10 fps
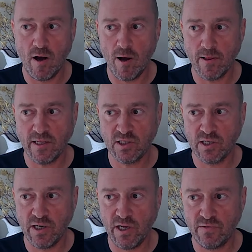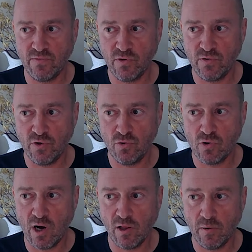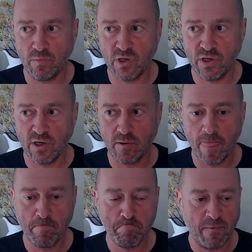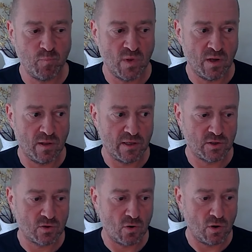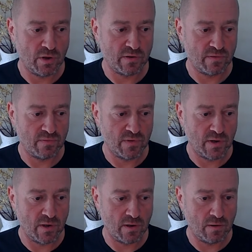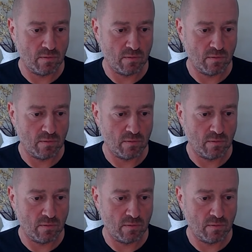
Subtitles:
let's create the new column here. Let's call it the